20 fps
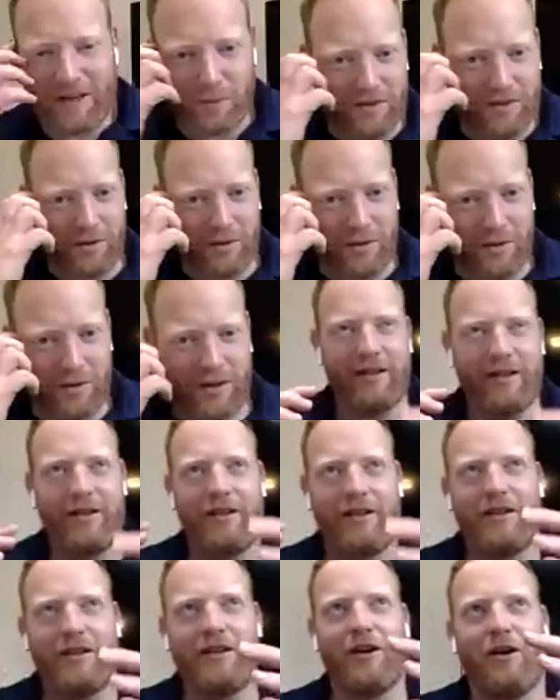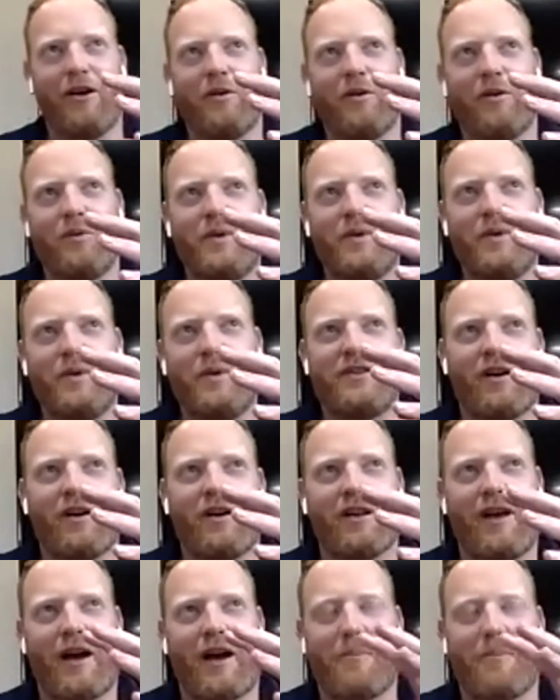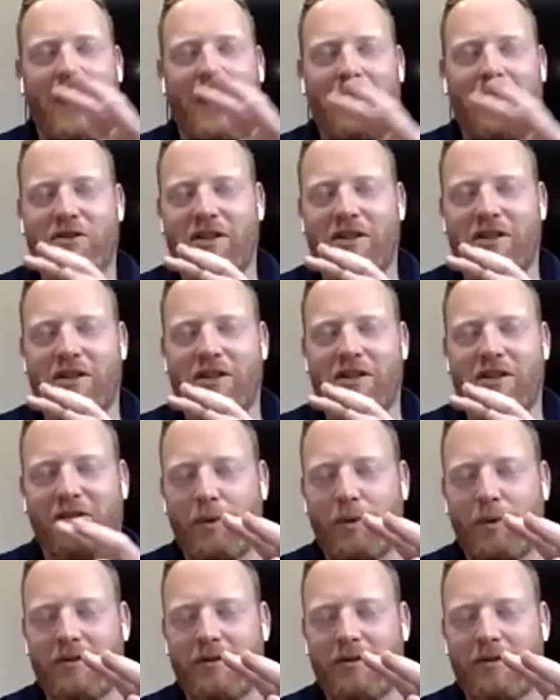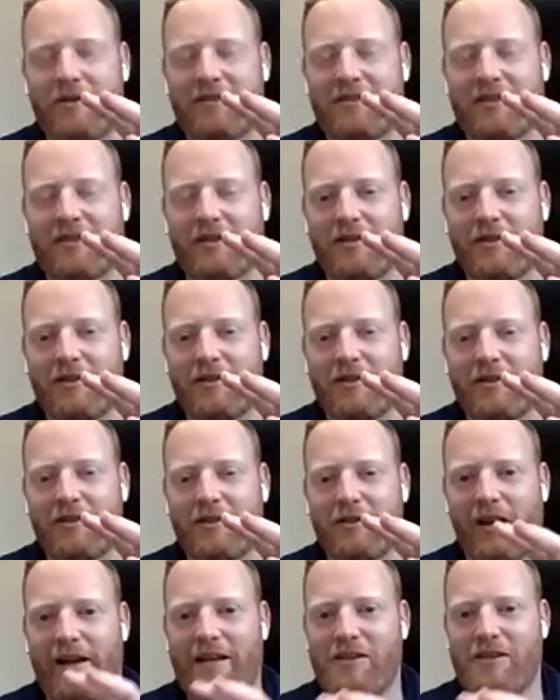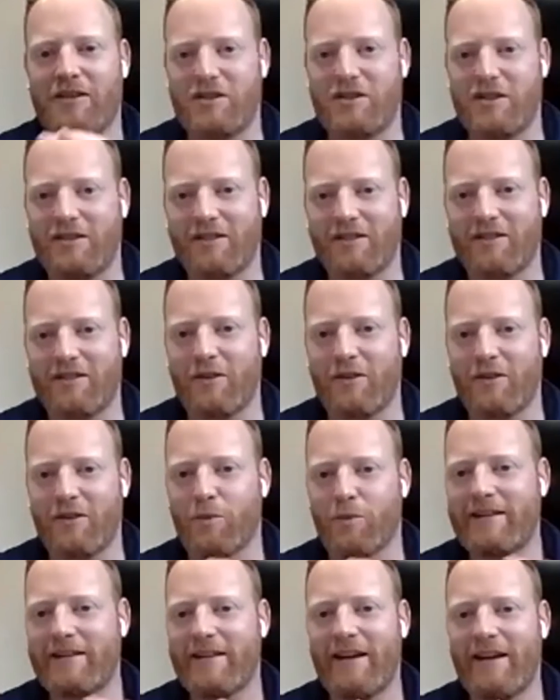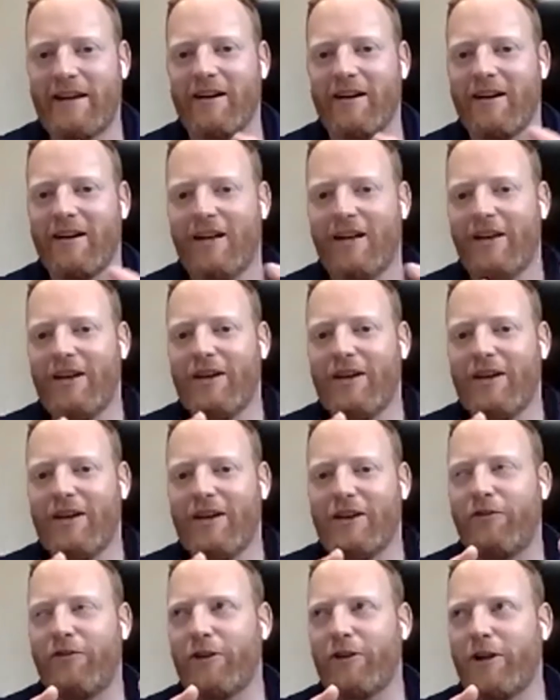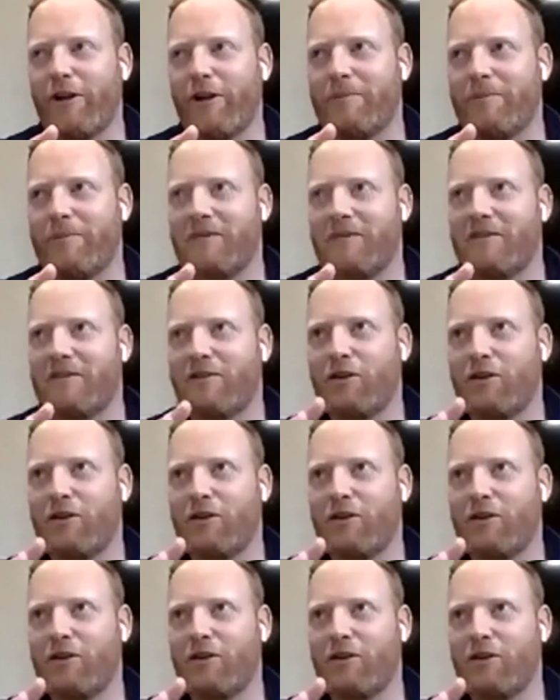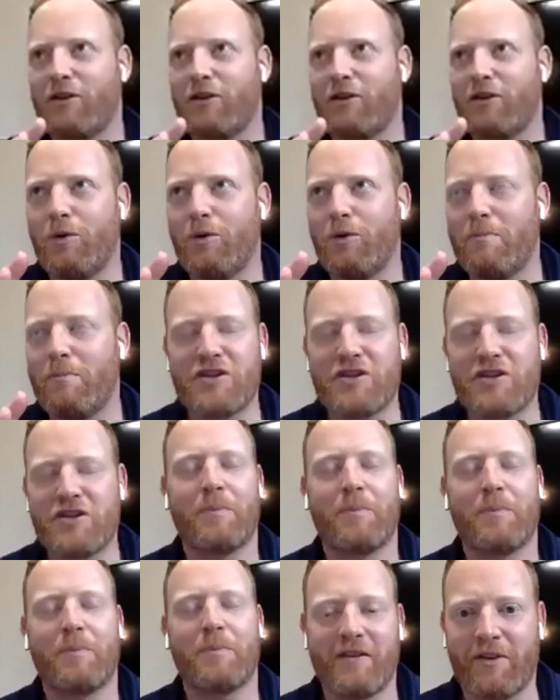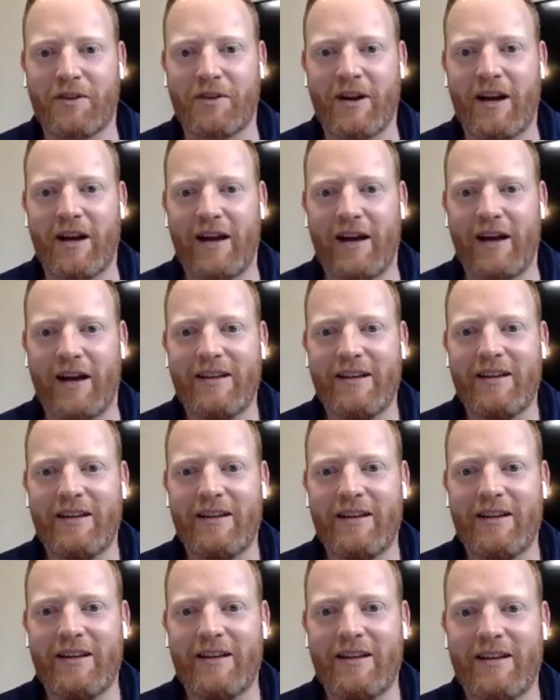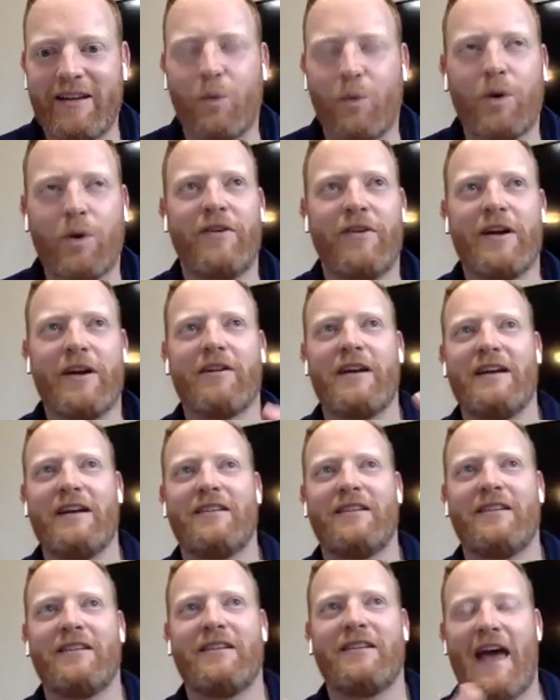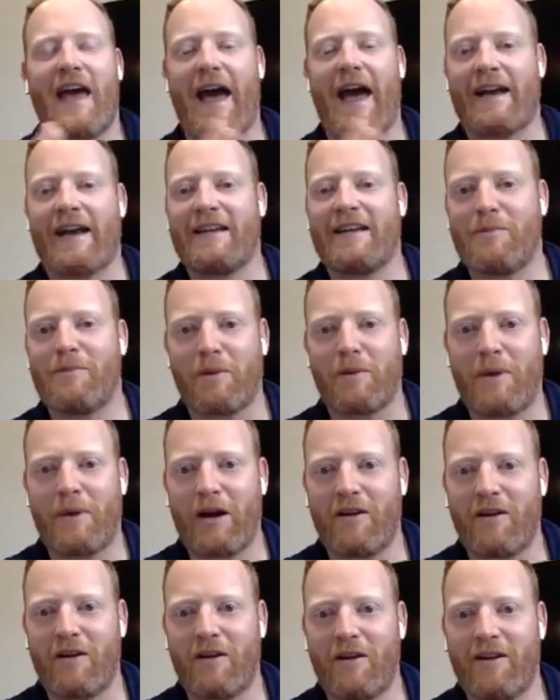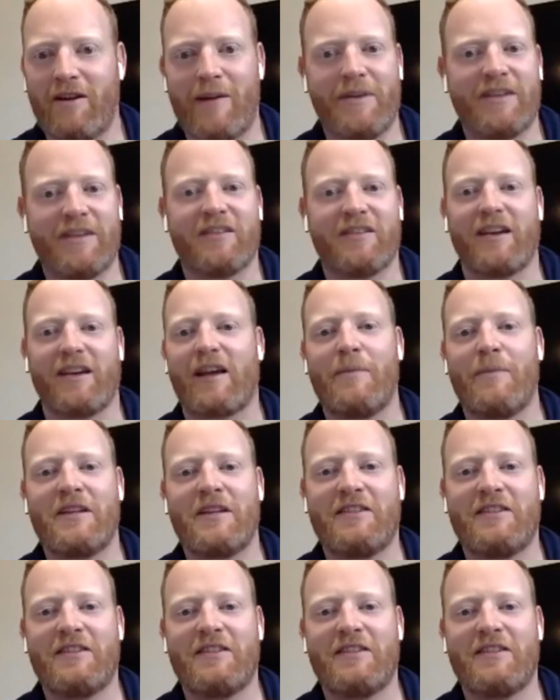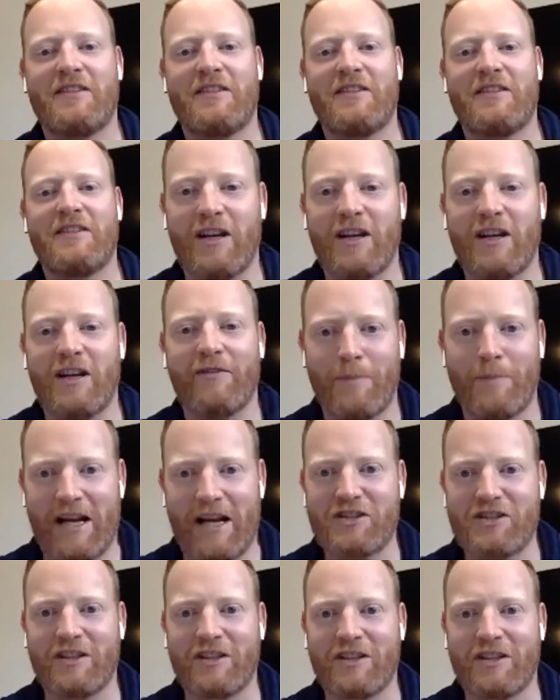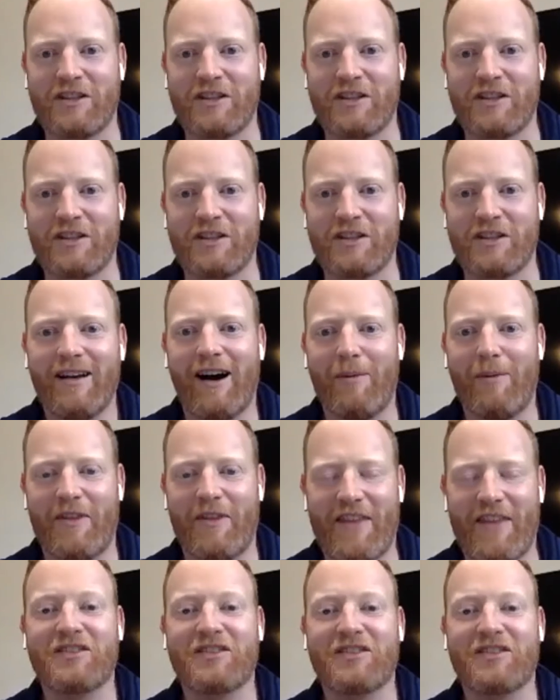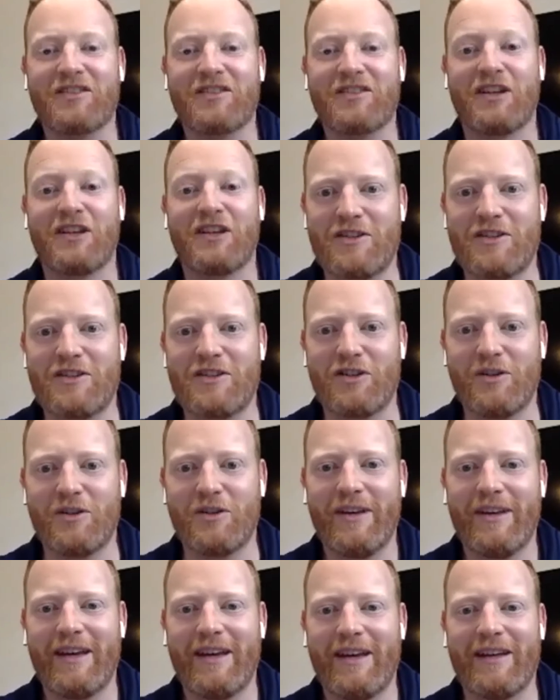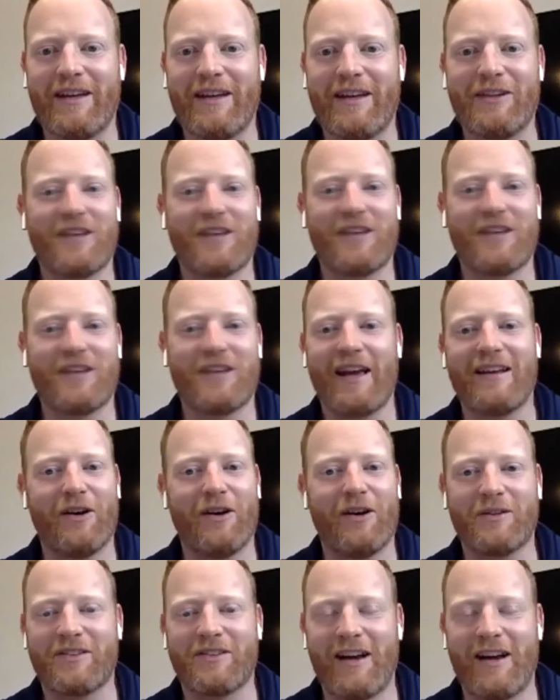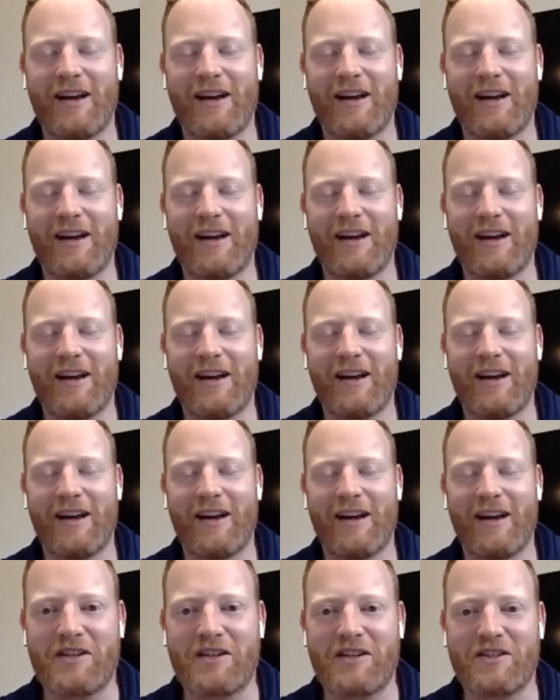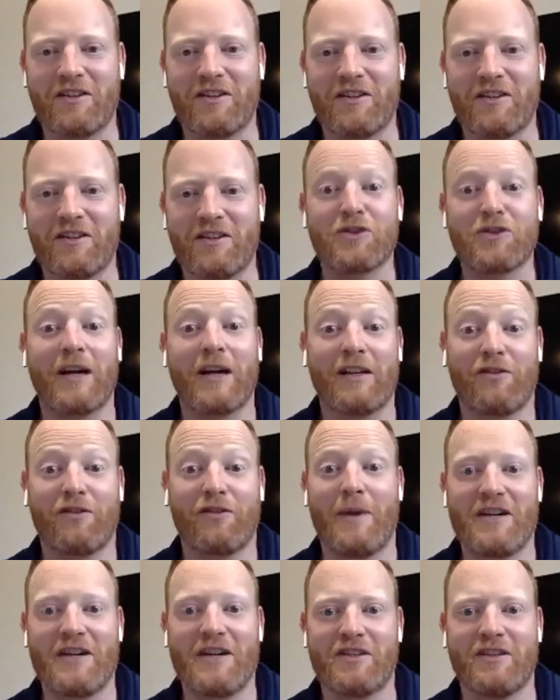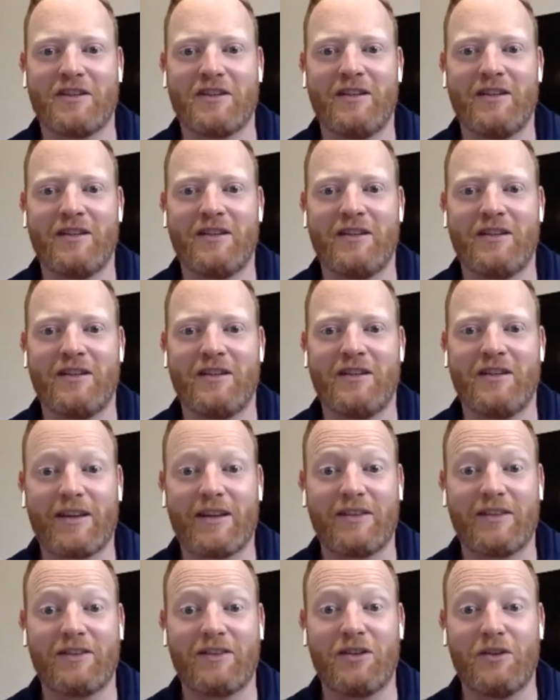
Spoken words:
we do it, we talk a lot about Jesus, but we don't necessarily do it like Jesus. And right there, you flipped two major paradigms on their head. We're very into the academic paradigm. It's like, I'm going to teach you a bunch of information, and that's going to change you. And you're saying, no, it's not about the information, it's about transformation, which I think is